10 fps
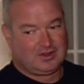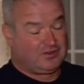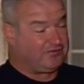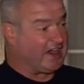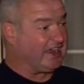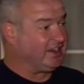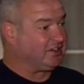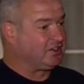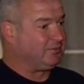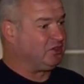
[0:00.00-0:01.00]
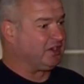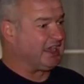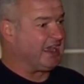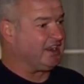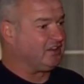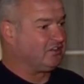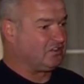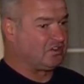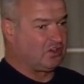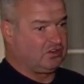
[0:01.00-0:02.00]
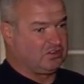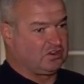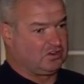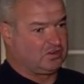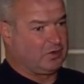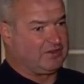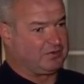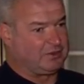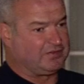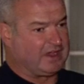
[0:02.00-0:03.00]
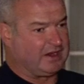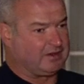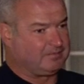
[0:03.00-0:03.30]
Find it, communicate it, start your search away from the fire.